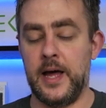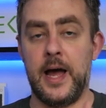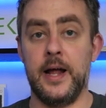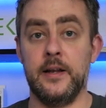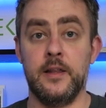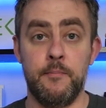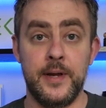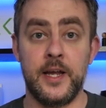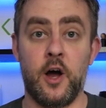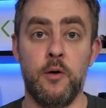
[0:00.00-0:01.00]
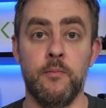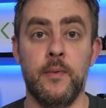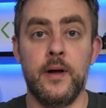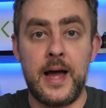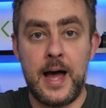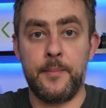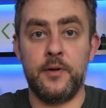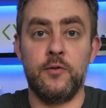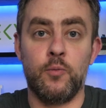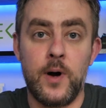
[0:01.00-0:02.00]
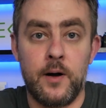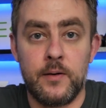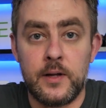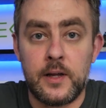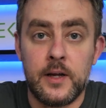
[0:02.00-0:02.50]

and the Mi Home app as well.